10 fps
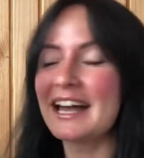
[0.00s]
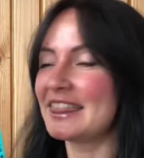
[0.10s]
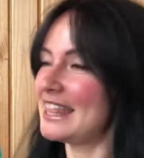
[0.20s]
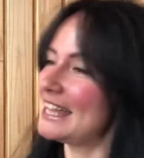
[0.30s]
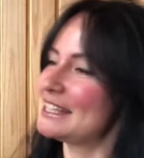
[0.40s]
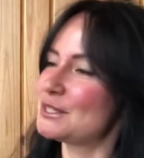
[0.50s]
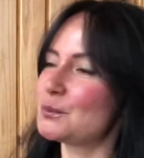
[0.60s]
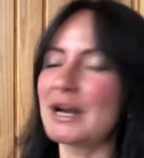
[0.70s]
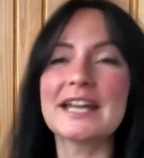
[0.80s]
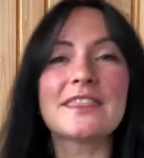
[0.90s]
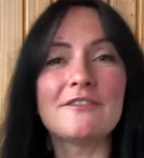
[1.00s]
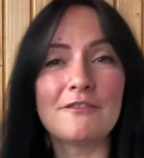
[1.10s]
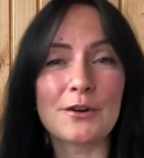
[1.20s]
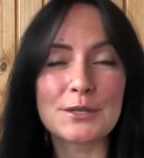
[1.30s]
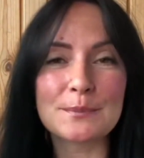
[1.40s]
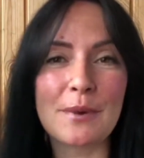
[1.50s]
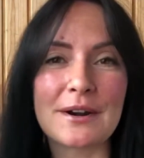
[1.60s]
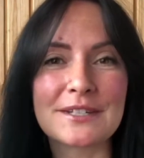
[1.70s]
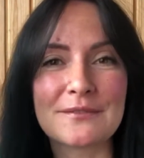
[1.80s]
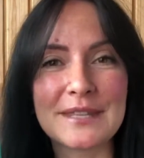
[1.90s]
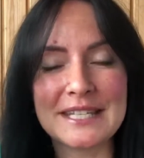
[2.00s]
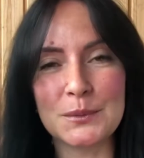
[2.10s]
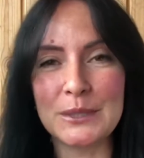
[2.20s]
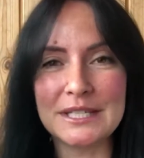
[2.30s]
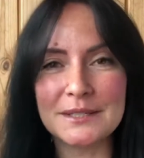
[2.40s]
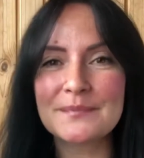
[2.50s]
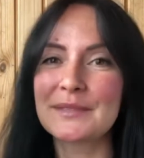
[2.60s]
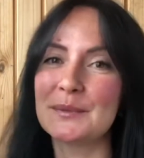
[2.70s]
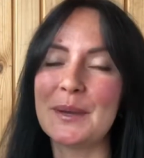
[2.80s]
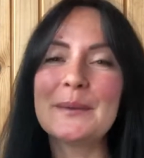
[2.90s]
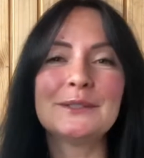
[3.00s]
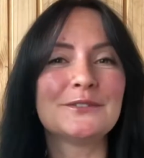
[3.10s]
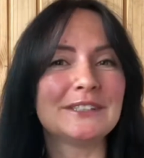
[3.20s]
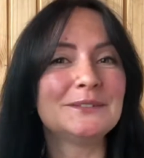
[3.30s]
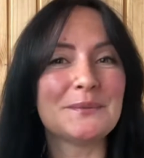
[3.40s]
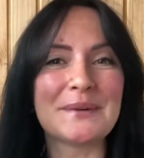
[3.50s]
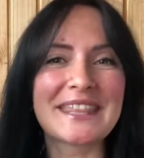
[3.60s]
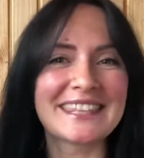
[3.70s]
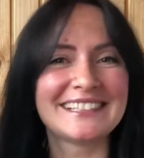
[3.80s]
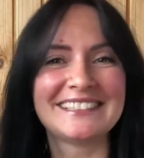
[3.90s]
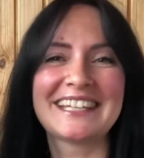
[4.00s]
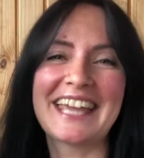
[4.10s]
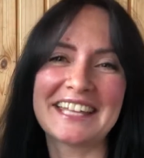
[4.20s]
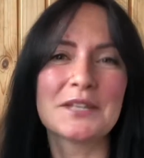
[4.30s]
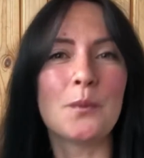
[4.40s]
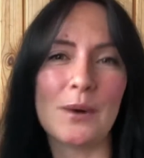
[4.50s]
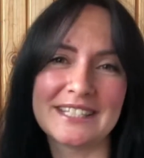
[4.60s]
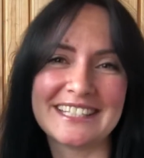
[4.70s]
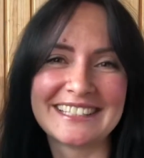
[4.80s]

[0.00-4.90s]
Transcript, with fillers: That's why the first part of this video we will film with Cat Watson.